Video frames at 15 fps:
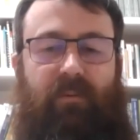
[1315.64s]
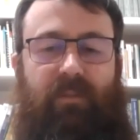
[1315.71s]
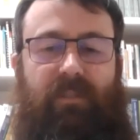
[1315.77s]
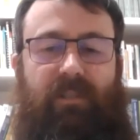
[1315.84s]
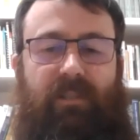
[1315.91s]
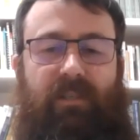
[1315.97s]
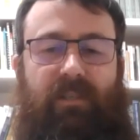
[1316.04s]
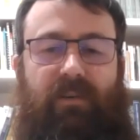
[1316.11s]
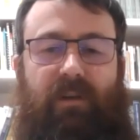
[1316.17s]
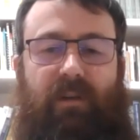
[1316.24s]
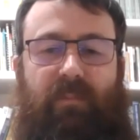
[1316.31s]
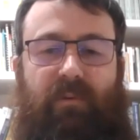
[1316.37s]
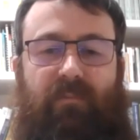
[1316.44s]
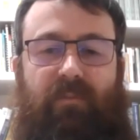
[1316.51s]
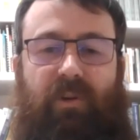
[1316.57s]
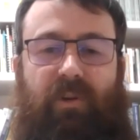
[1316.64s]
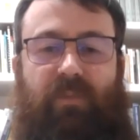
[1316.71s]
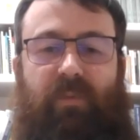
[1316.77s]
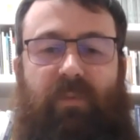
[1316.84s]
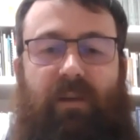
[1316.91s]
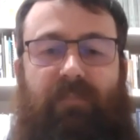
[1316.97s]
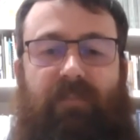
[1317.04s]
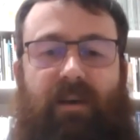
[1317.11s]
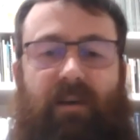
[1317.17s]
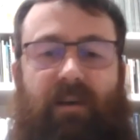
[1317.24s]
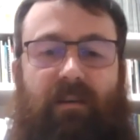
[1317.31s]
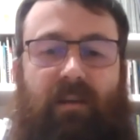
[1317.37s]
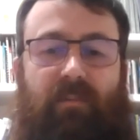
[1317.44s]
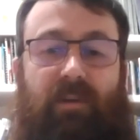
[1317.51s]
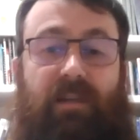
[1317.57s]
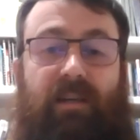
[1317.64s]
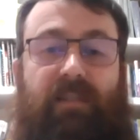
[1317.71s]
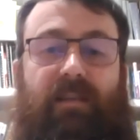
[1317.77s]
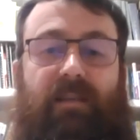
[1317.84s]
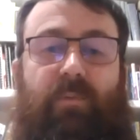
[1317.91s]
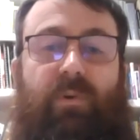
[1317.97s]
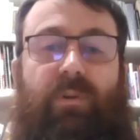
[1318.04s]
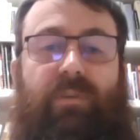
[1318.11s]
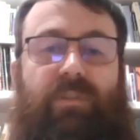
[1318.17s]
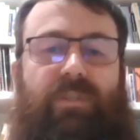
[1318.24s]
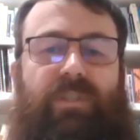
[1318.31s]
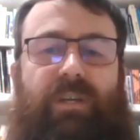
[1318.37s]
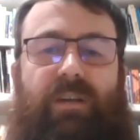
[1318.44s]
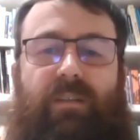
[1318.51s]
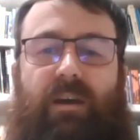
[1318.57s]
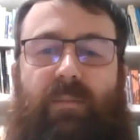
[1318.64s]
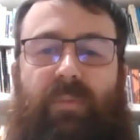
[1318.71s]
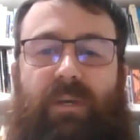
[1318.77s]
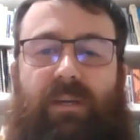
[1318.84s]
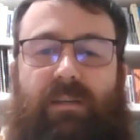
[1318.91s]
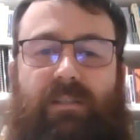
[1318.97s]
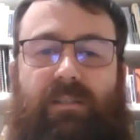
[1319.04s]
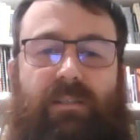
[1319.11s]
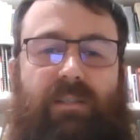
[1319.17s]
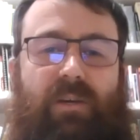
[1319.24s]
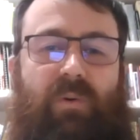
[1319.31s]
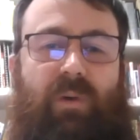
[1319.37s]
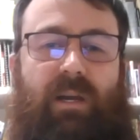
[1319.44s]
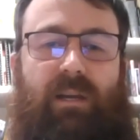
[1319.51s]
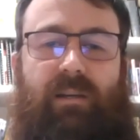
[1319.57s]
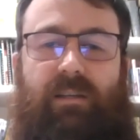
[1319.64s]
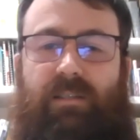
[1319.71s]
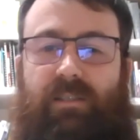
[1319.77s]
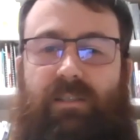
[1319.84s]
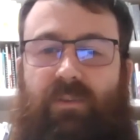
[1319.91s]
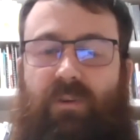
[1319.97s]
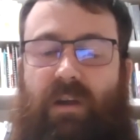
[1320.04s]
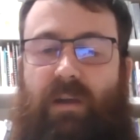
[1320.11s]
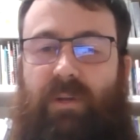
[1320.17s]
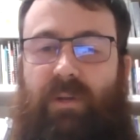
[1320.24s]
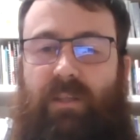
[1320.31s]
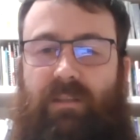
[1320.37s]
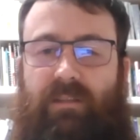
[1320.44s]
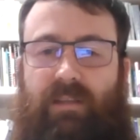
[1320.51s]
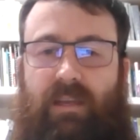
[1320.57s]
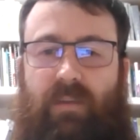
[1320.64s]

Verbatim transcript: was such incredible footage when I found it, I realized I wanted to share that because there's no way I could describe it in the